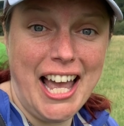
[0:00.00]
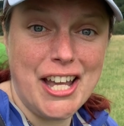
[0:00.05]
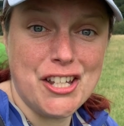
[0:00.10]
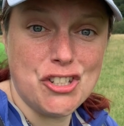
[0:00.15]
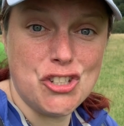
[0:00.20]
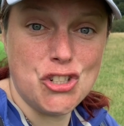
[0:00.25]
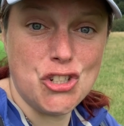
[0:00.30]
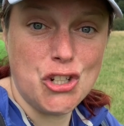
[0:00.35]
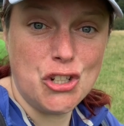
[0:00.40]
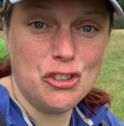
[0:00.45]
has
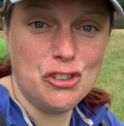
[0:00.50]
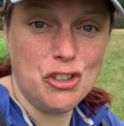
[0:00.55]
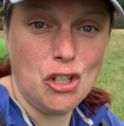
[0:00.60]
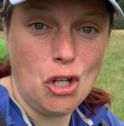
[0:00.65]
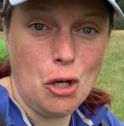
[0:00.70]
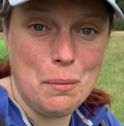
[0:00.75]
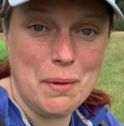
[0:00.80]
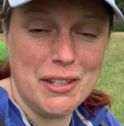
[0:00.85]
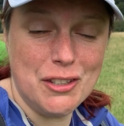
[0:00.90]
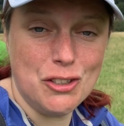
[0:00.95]
just
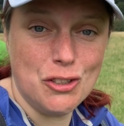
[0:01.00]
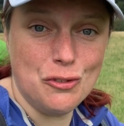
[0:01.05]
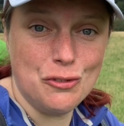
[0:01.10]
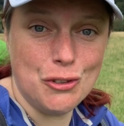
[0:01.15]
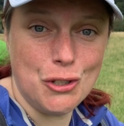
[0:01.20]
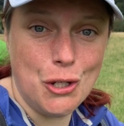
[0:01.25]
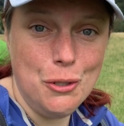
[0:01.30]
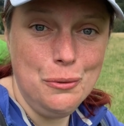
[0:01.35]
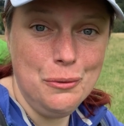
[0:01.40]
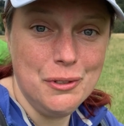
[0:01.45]
come into
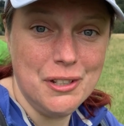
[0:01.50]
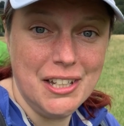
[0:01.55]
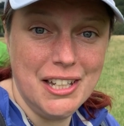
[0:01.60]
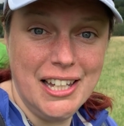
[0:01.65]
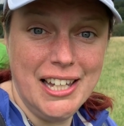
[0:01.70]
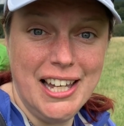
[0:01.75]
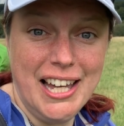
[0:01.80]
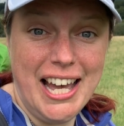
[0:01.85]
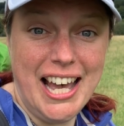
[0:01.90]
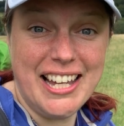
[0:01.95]
view
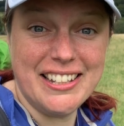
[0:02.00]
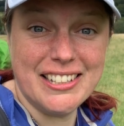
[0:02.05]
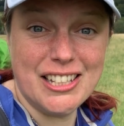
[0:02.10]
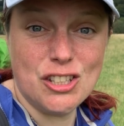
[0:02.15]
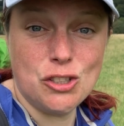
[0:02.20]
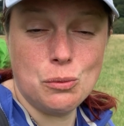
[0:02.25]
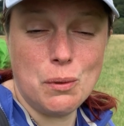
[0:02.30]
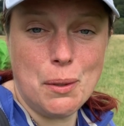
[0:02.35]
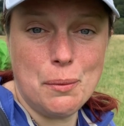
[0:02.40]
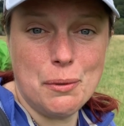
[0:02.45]
and
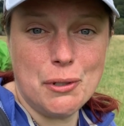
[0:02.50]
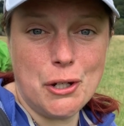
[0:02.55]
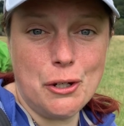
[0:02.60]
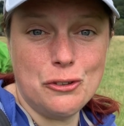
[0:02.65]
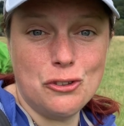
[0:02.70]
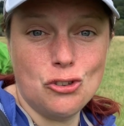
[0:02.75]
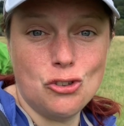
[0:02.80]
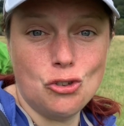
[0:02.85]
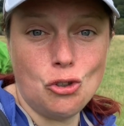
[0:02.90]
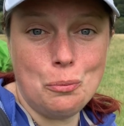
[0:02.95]
that's where we're going
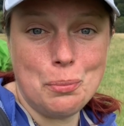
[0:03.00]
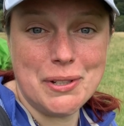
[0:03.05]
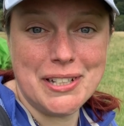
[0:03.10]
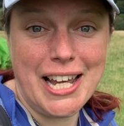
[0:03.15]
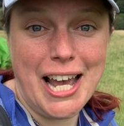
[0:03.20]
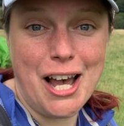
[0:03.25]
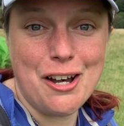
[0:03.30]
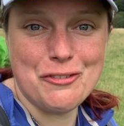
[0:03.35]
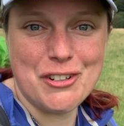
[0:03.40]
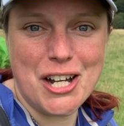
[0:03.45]
to stop and
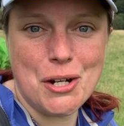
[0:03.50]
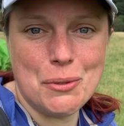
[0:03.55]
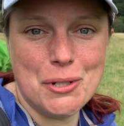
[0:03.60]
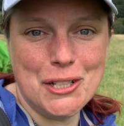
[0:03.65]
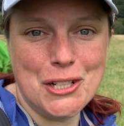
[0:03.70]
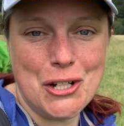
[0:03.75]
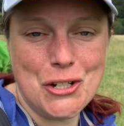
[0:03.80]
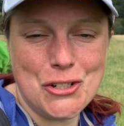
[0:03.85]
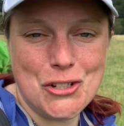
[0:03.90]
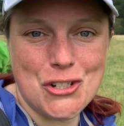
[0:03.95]
have our
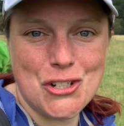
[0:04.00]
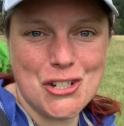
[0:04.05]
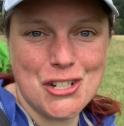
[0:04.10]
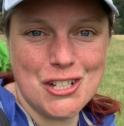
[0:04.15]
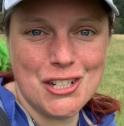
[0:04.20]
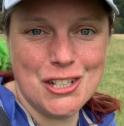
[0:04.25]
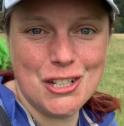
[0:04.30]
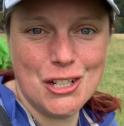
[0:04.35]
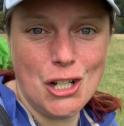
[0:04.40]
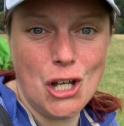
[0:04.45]
lunch.
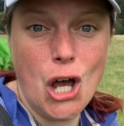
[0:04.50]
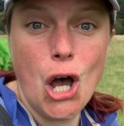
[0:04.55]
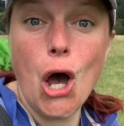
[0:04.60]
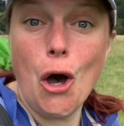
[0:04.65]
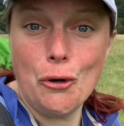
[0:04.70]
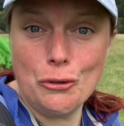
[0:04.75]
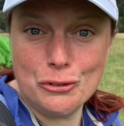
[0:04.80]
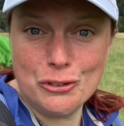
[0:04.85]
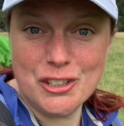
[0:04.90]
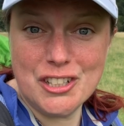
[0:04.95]

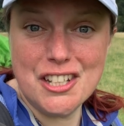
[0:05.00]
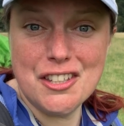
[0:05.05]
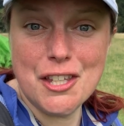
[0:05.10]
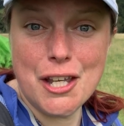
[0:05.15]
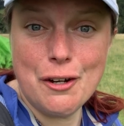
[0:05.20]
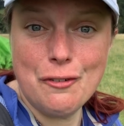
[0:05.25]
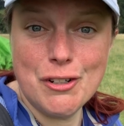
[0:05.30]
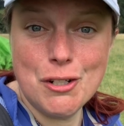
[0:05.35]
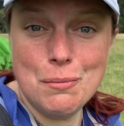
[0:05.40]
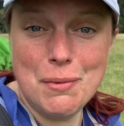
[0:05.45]
I'll see you
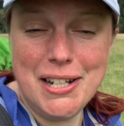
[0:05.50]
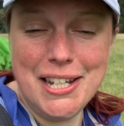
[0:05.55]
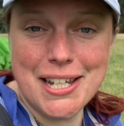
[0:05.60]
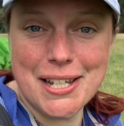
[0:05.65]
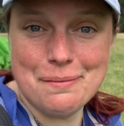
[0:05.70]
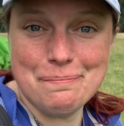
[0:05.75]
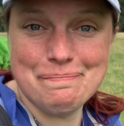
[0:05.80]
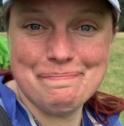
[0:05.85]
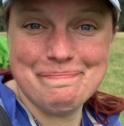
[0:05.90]
there in a minute.